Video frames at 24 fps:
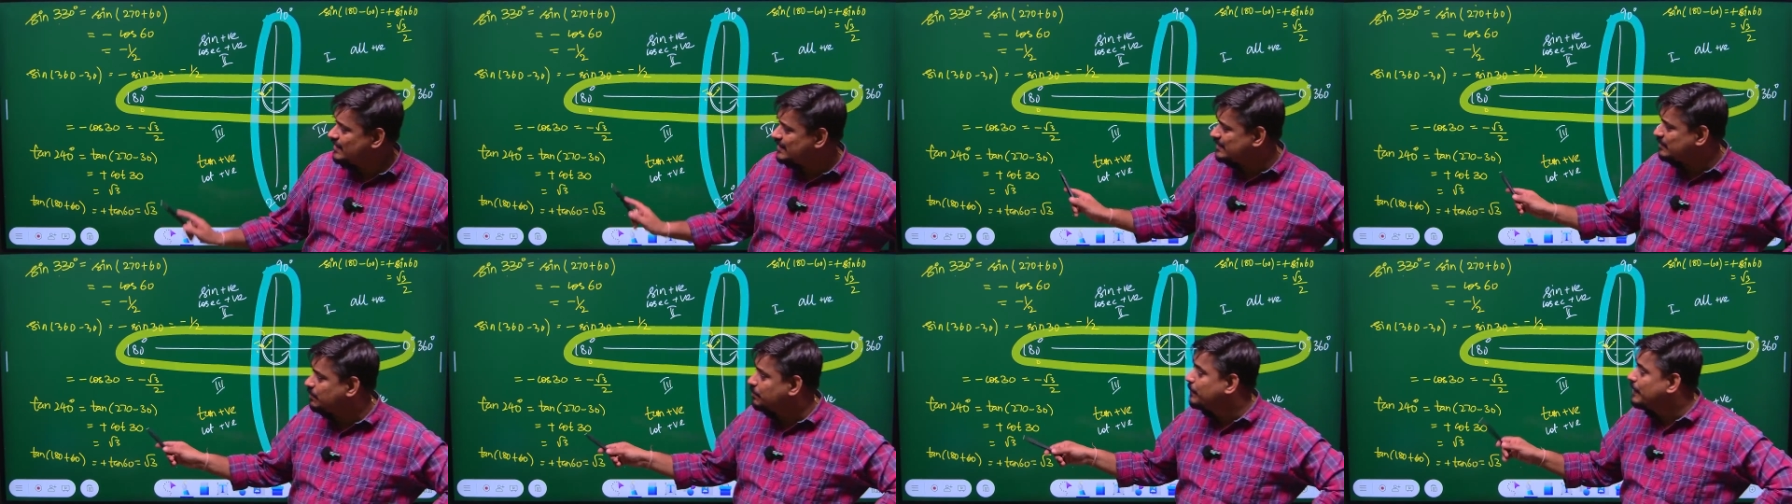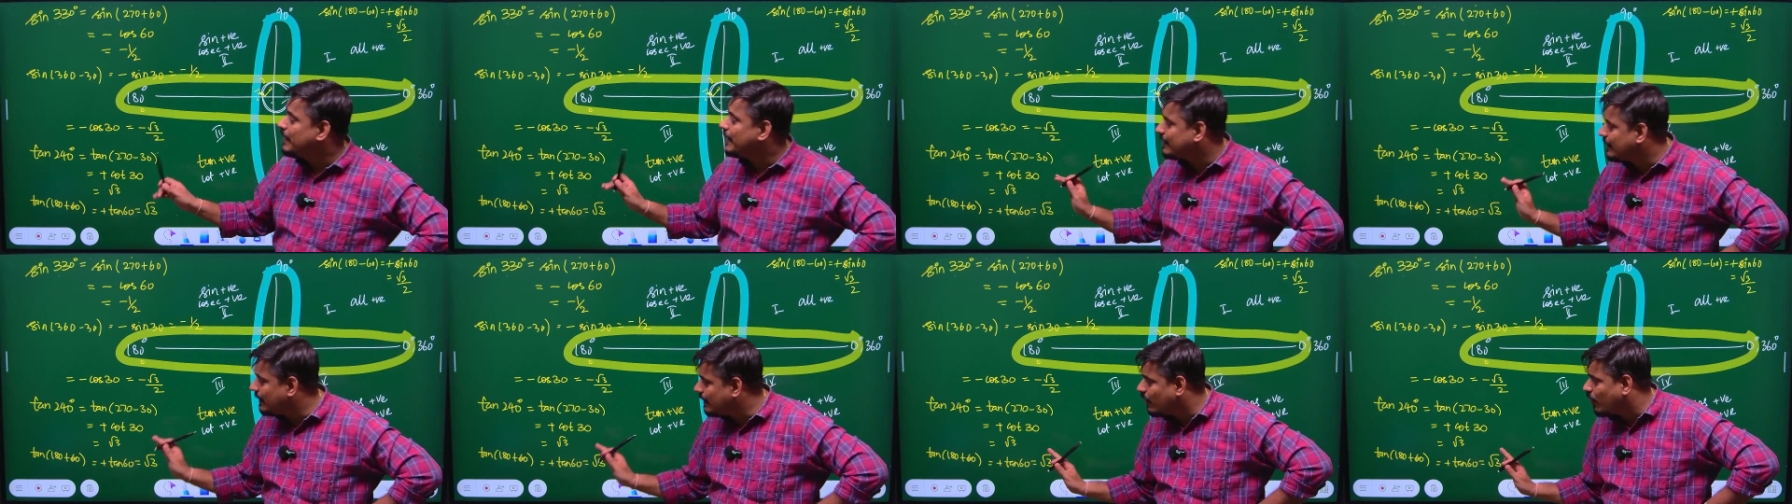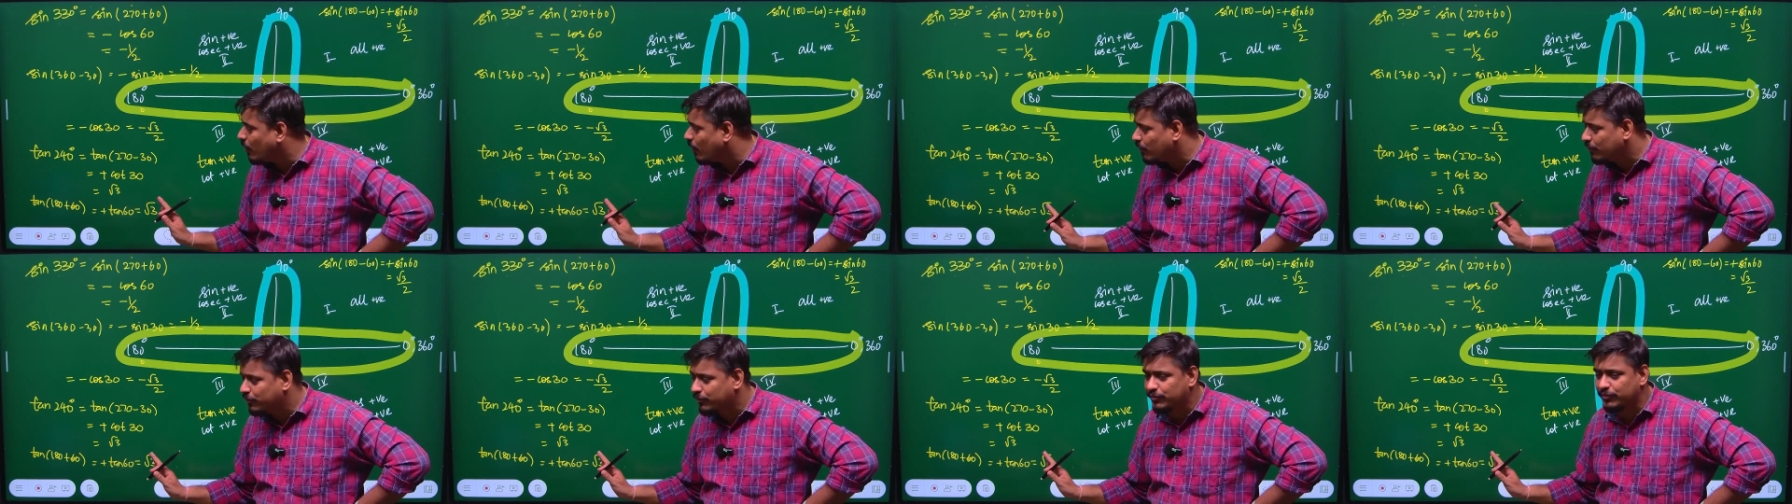breaking
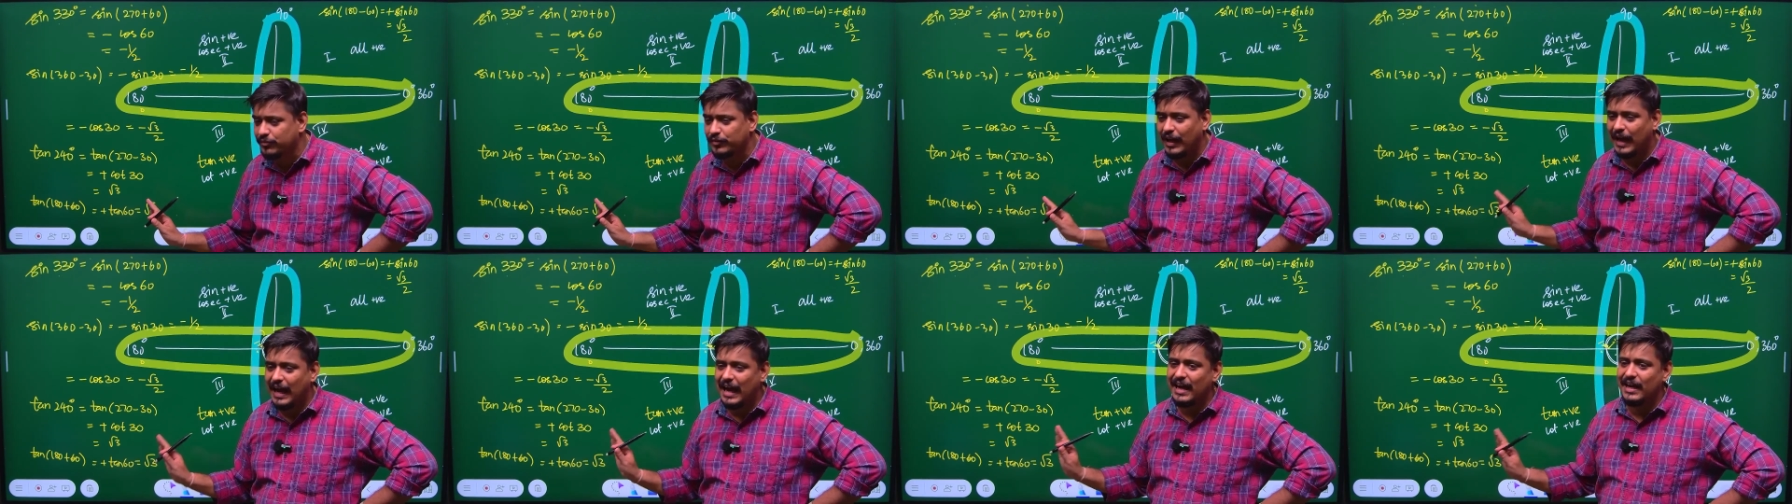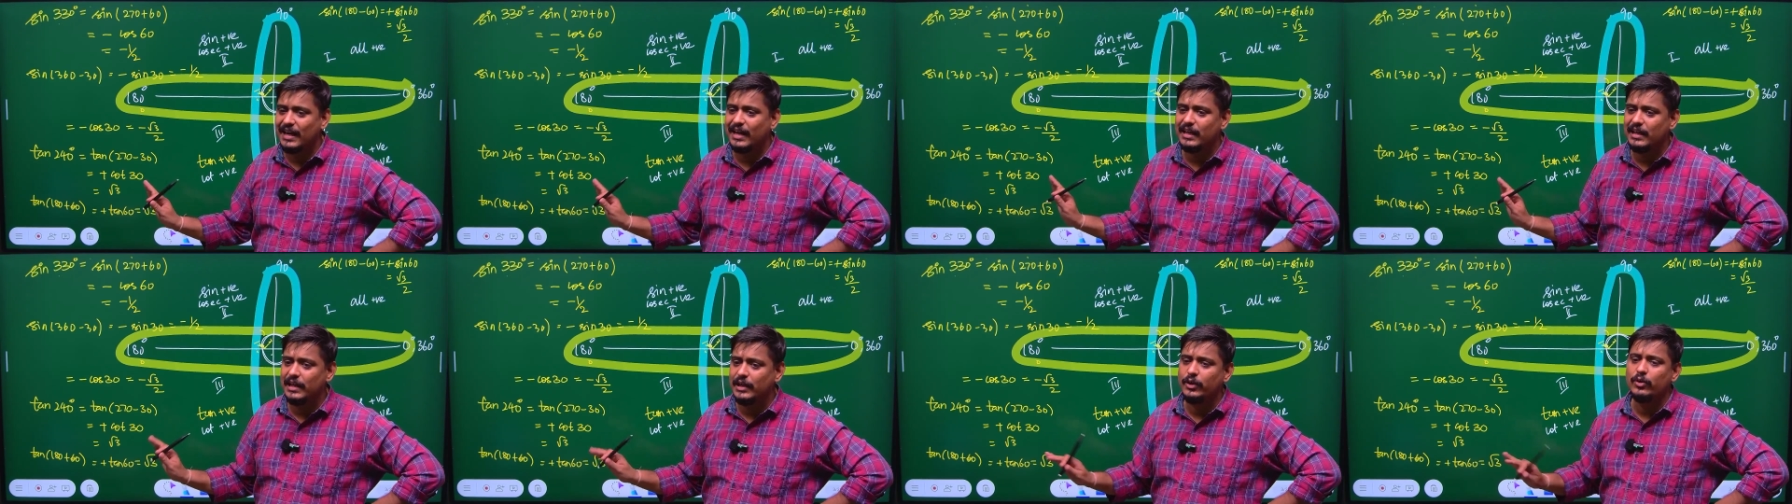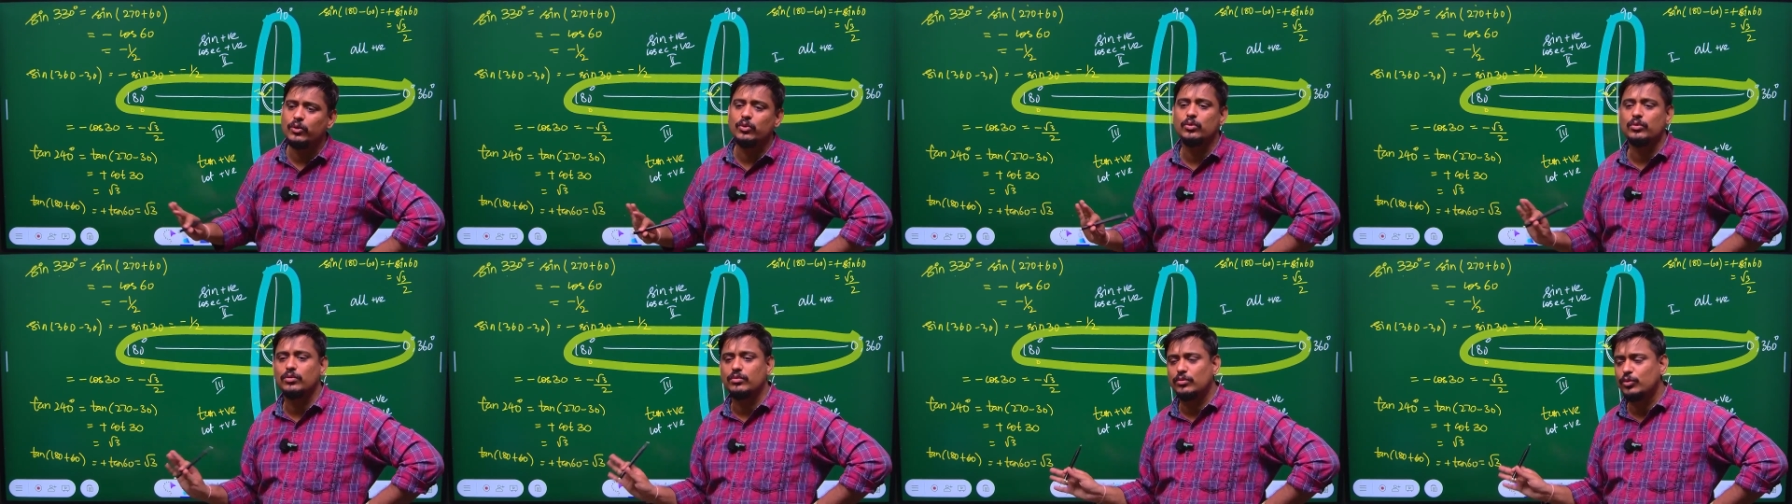off angle into
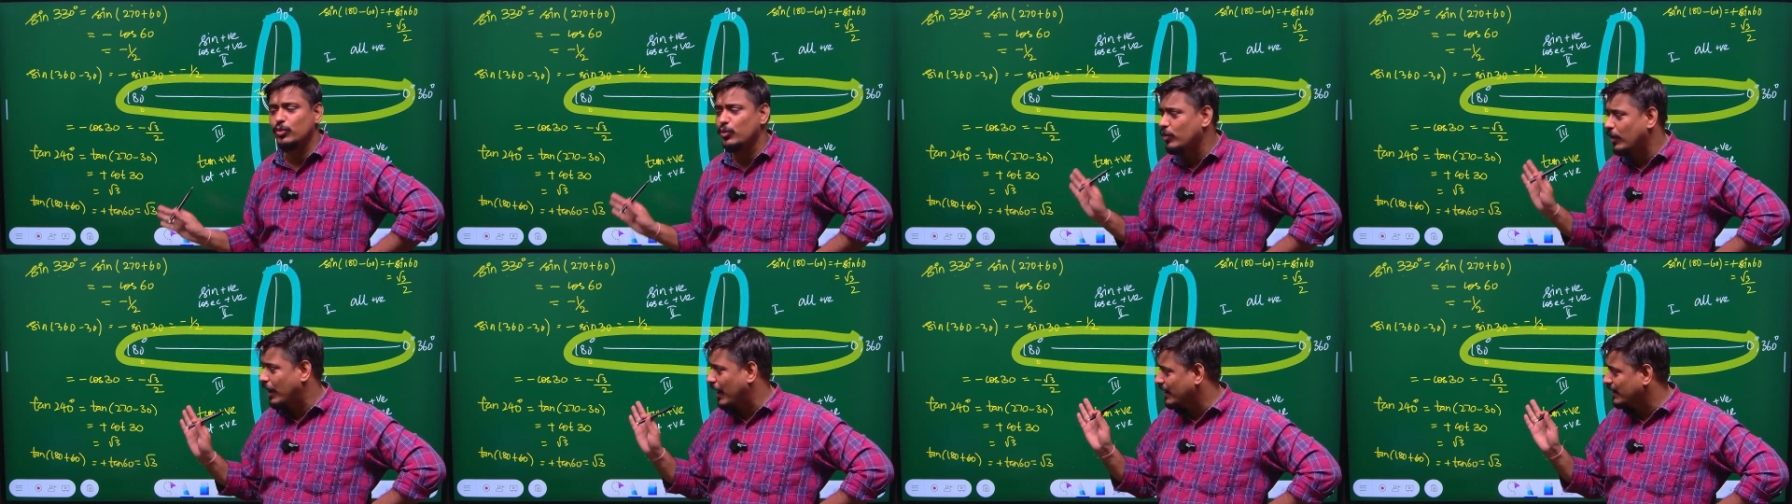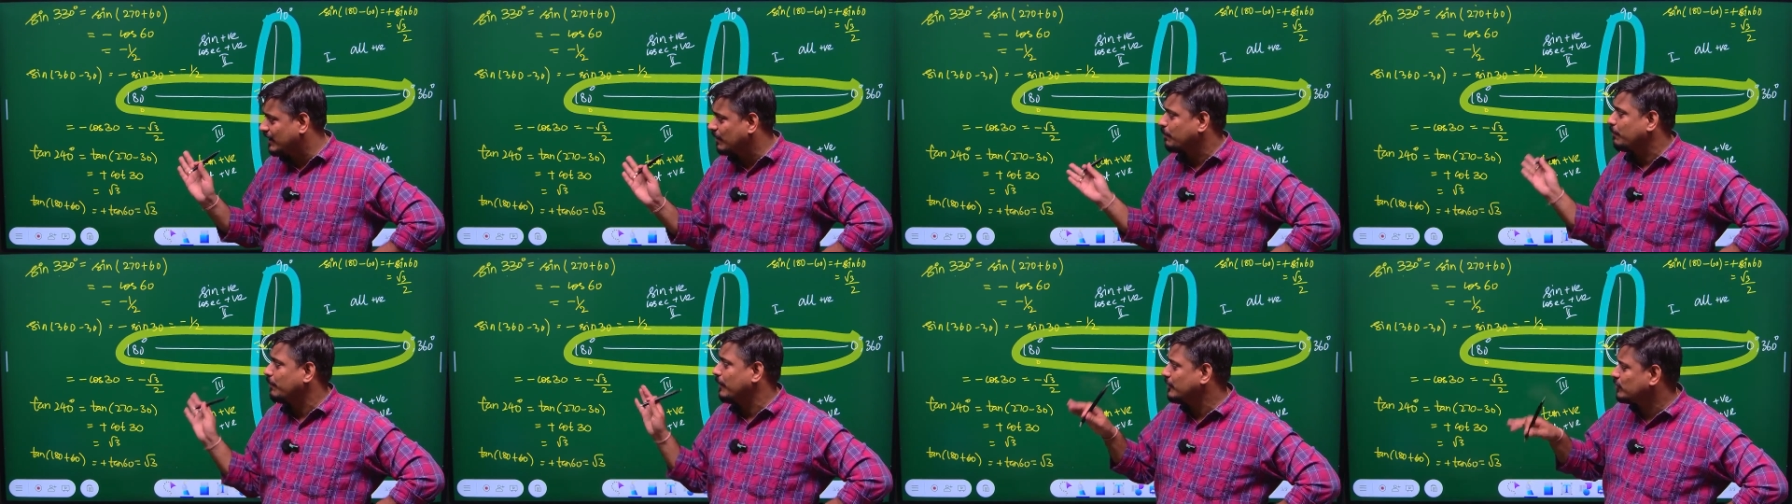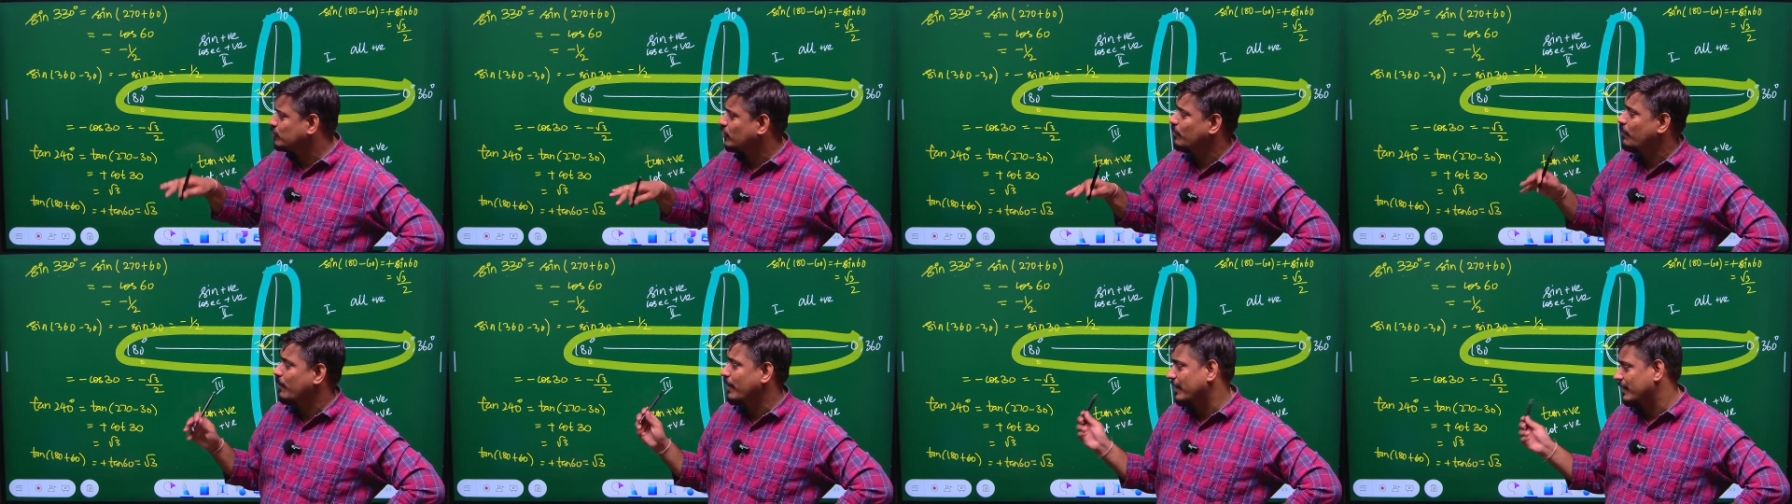two, either plus or
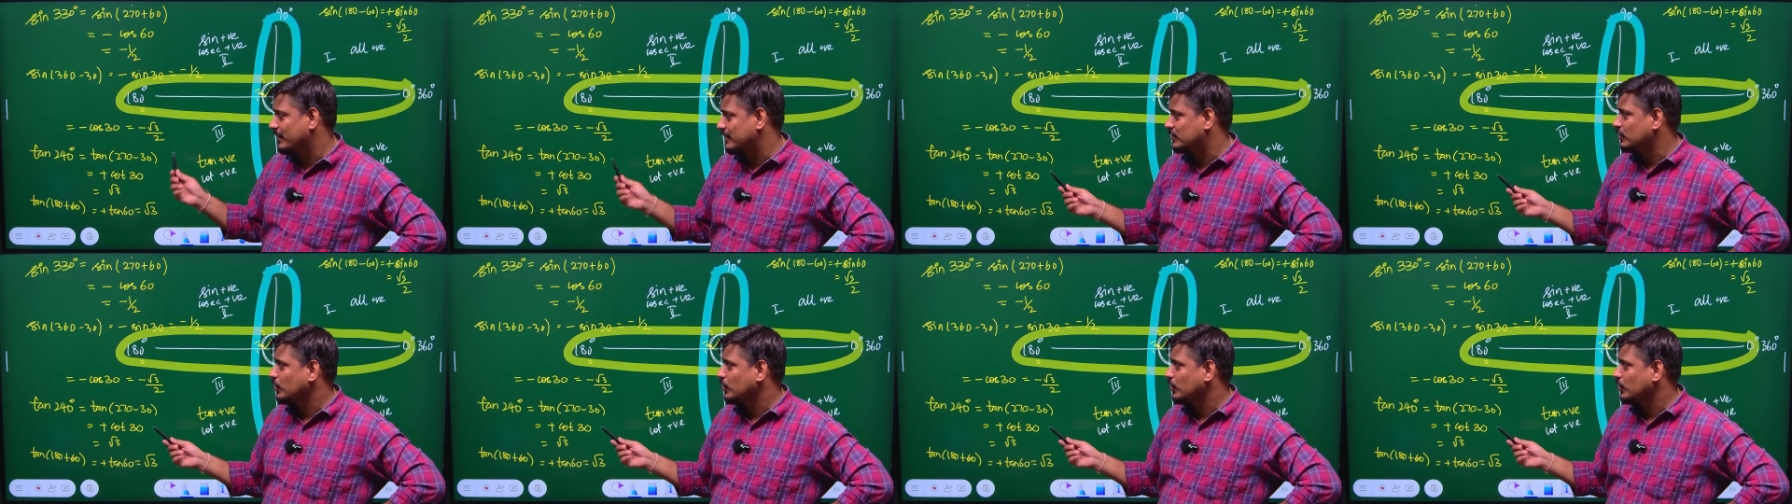minus.